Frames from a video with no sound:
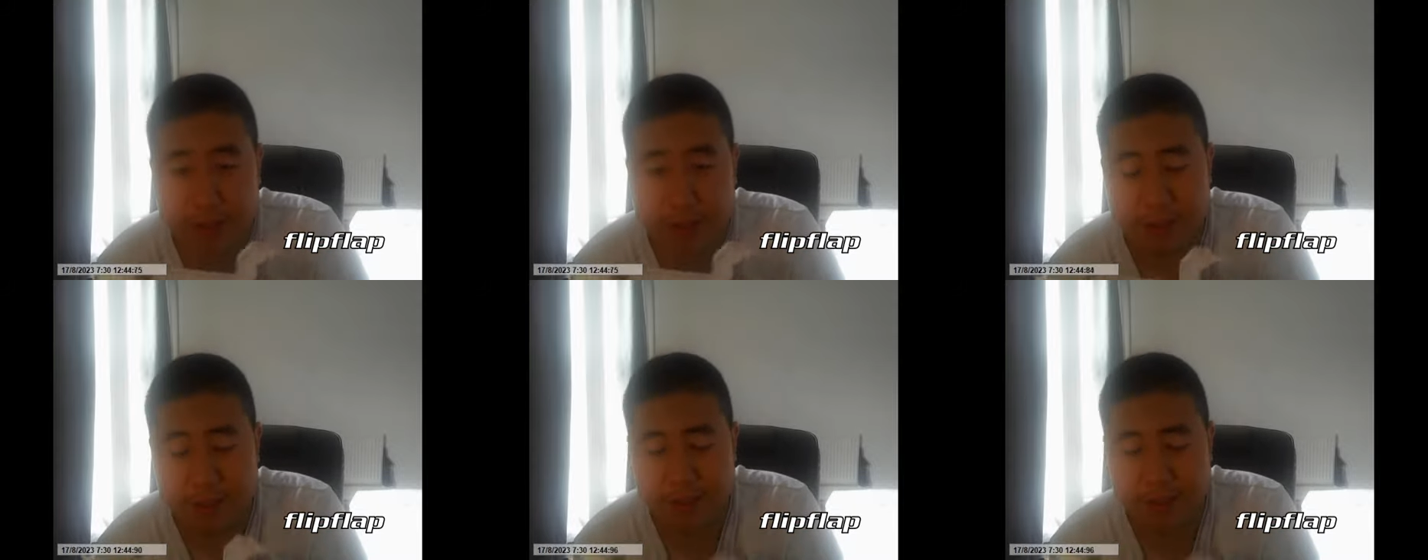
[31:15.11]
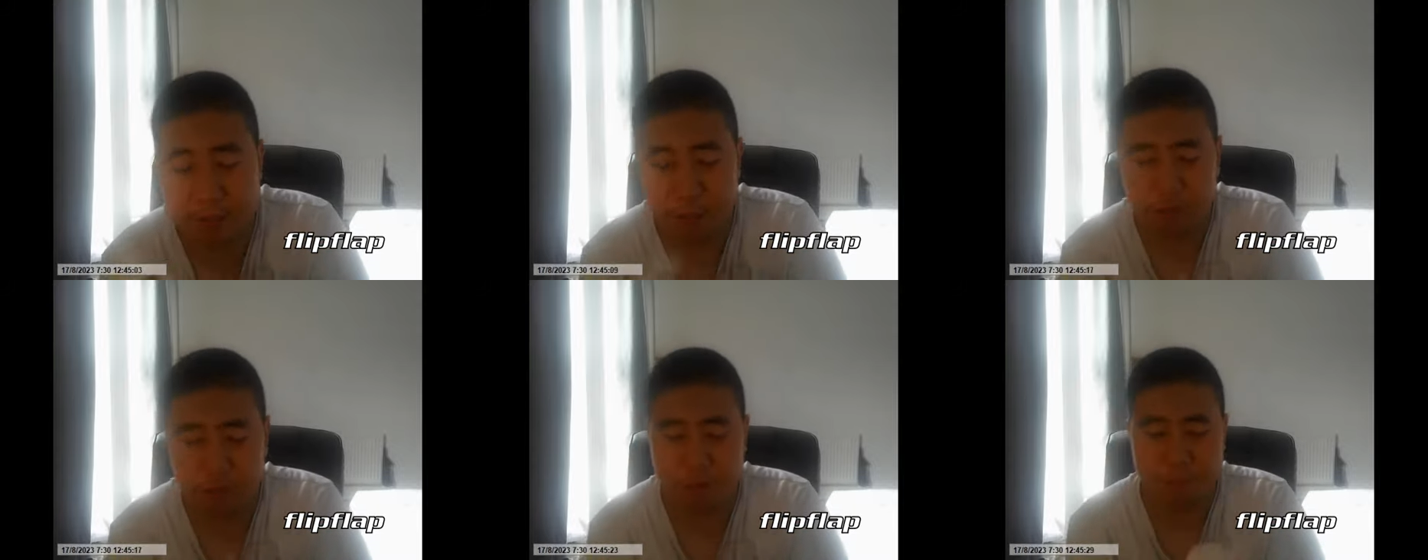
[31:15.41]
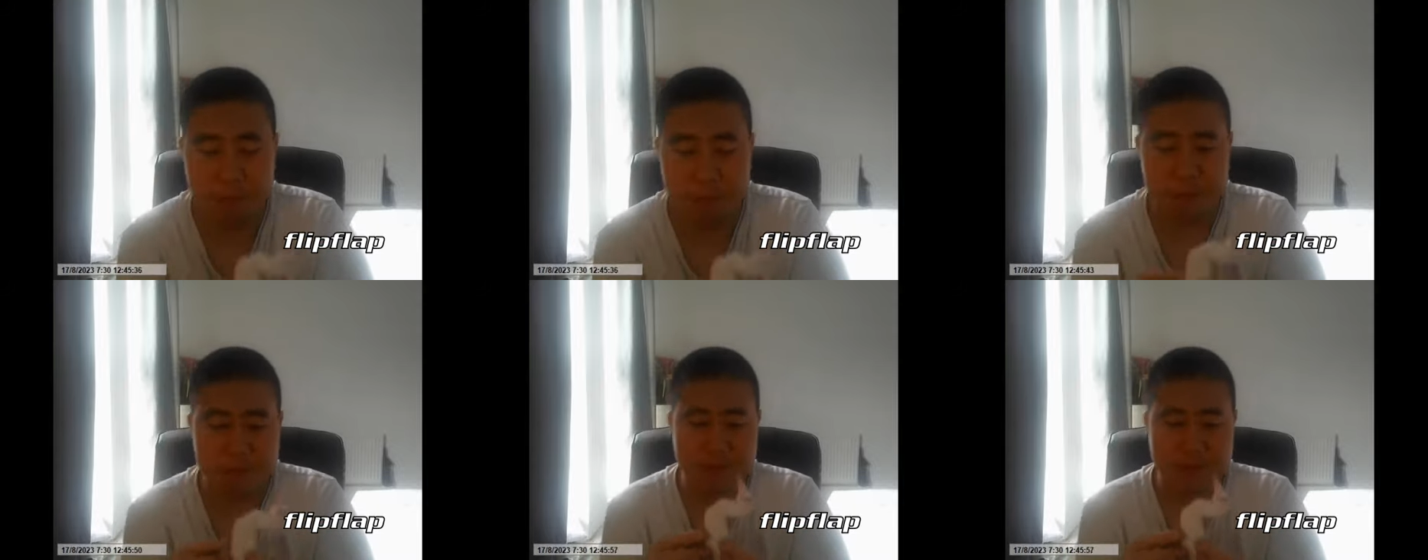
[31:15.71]
in a
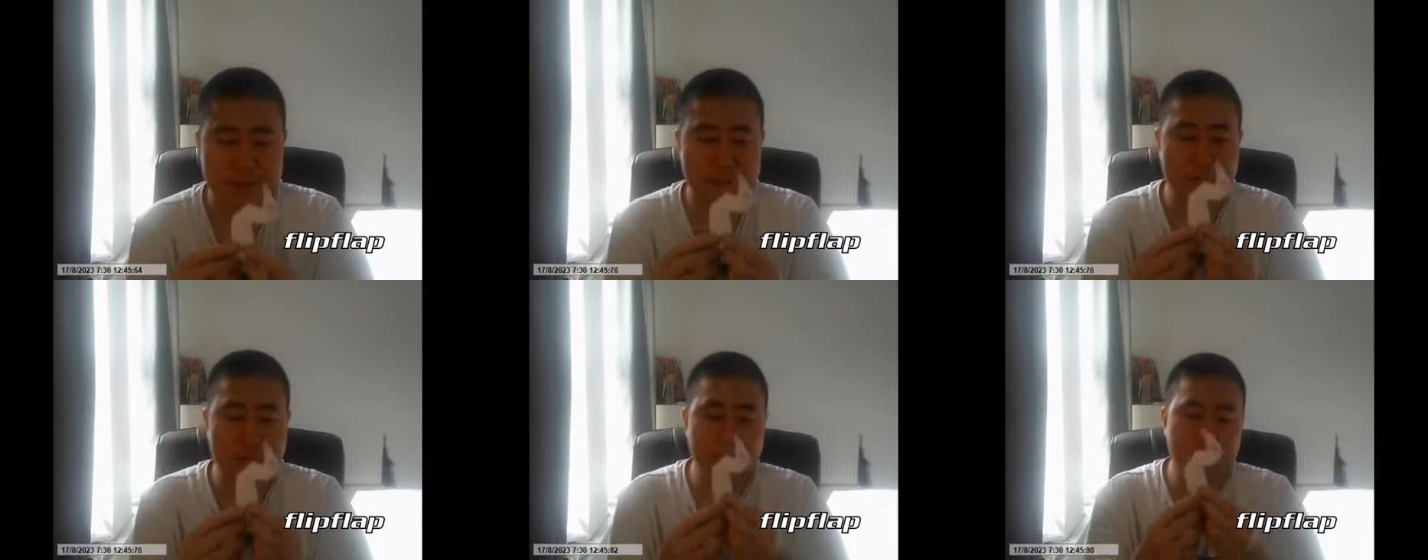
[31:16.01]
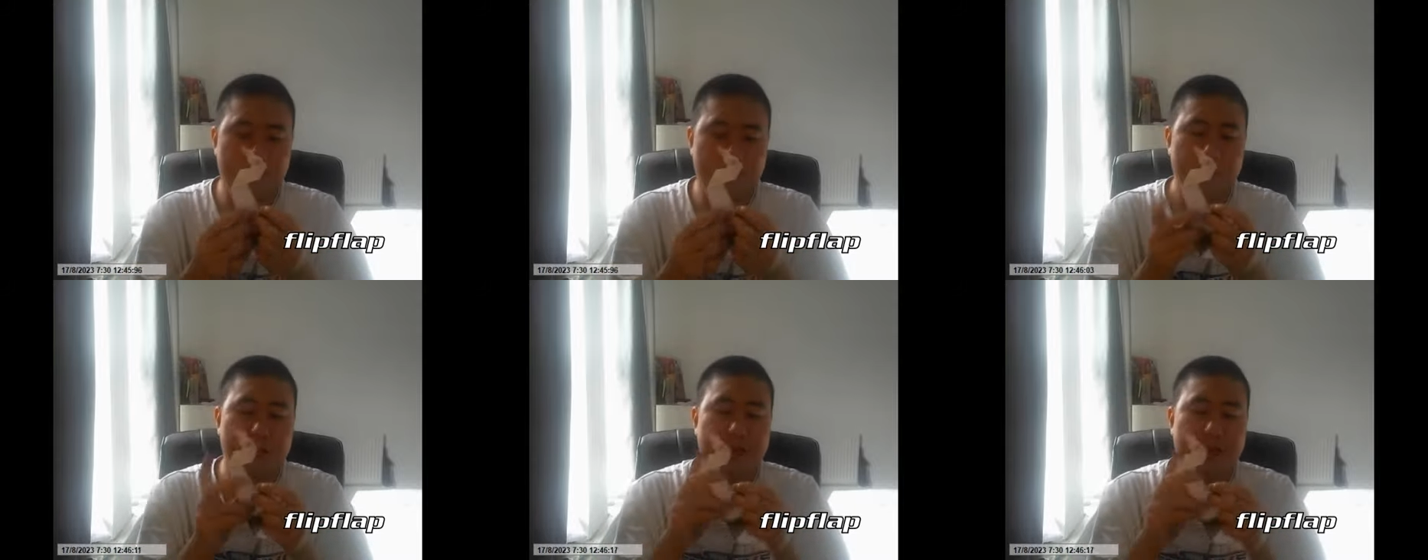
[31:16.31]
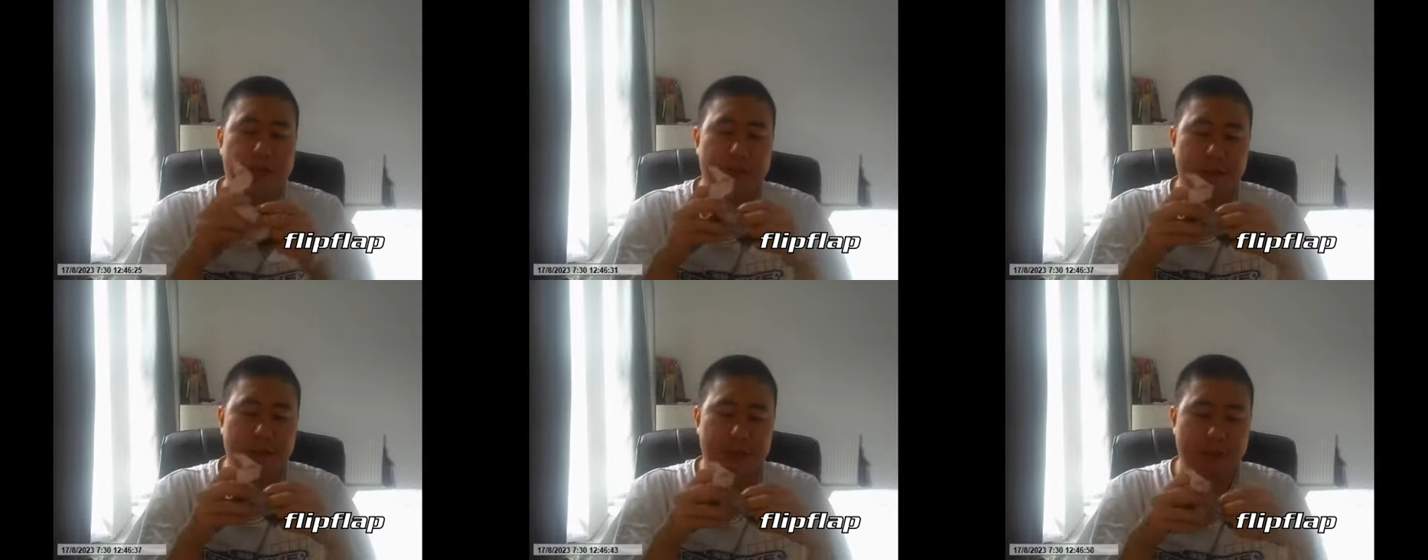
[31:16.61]
massive scale. And
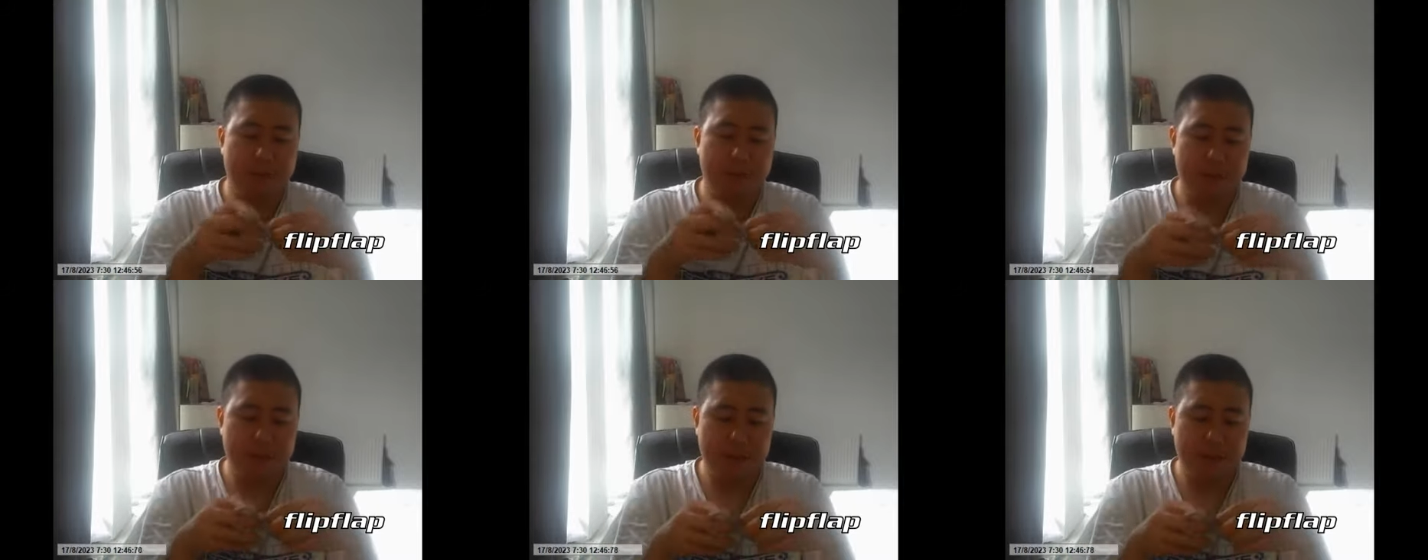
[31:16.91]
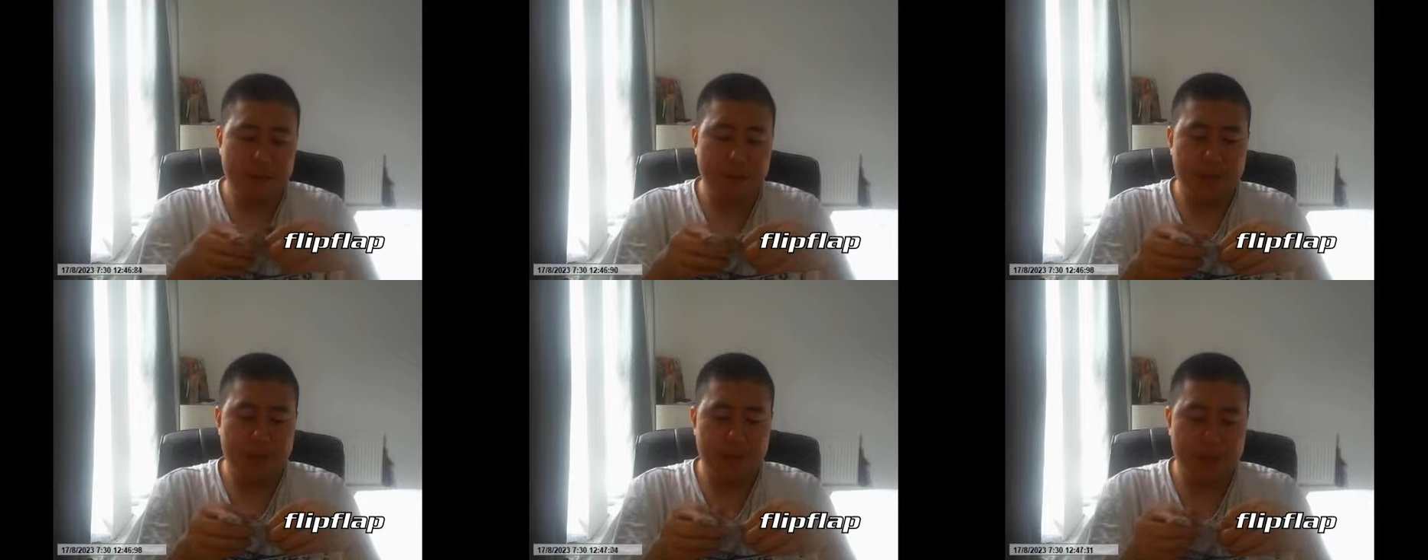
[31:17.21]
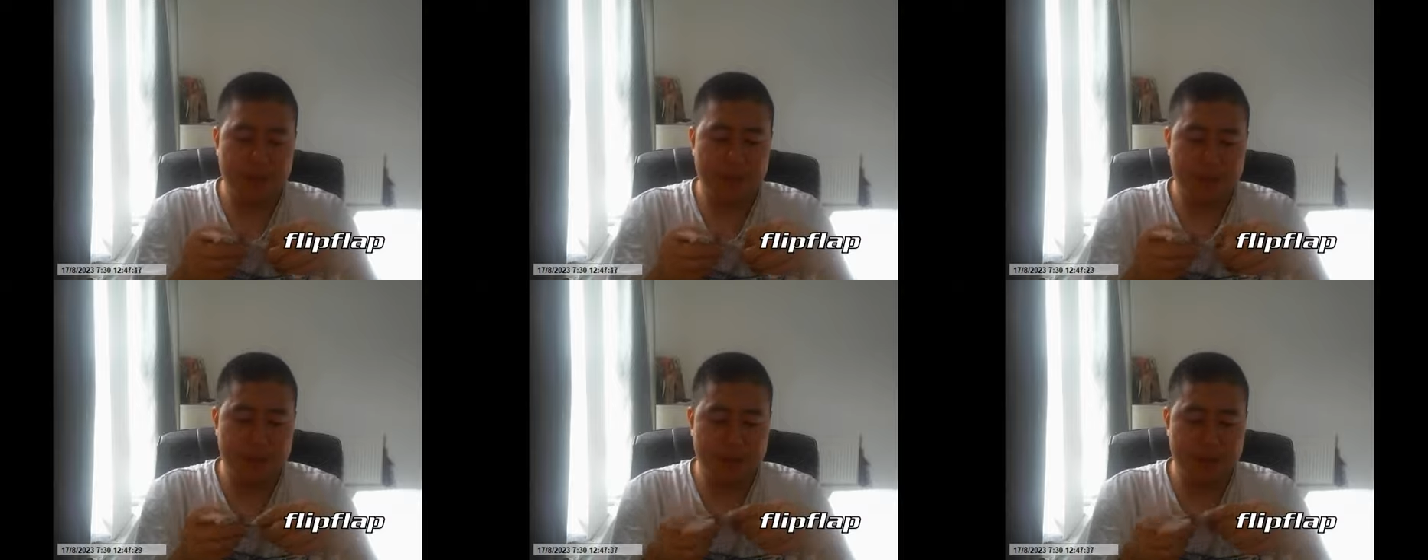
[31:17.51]
luckily enough I didn't
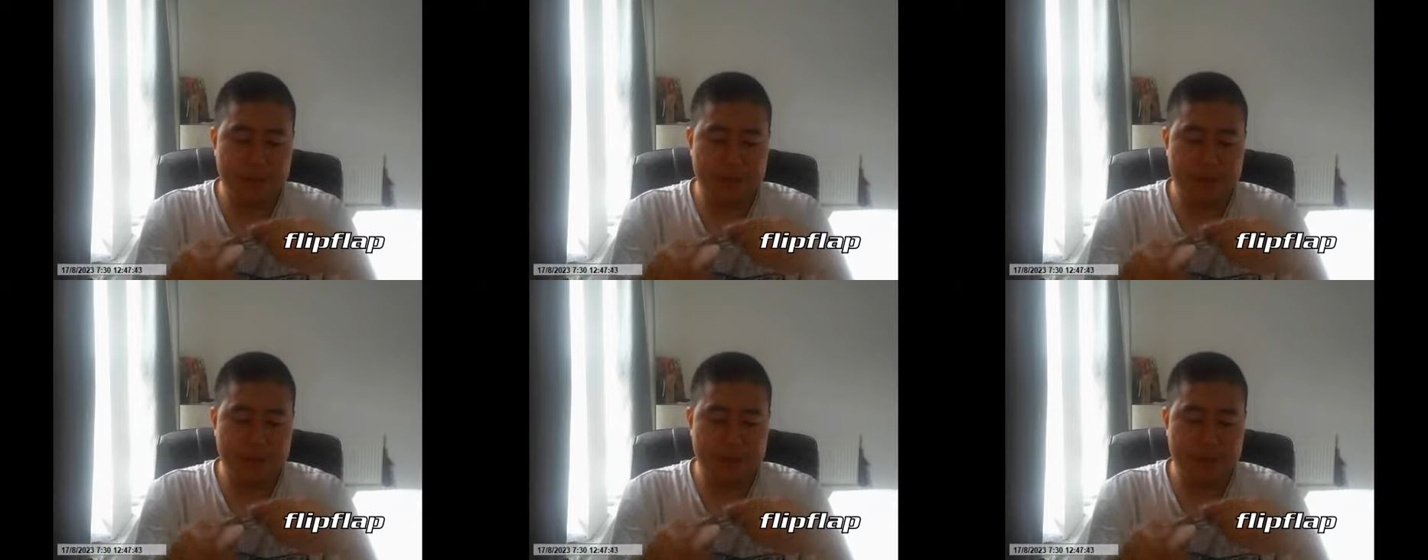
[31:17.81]
have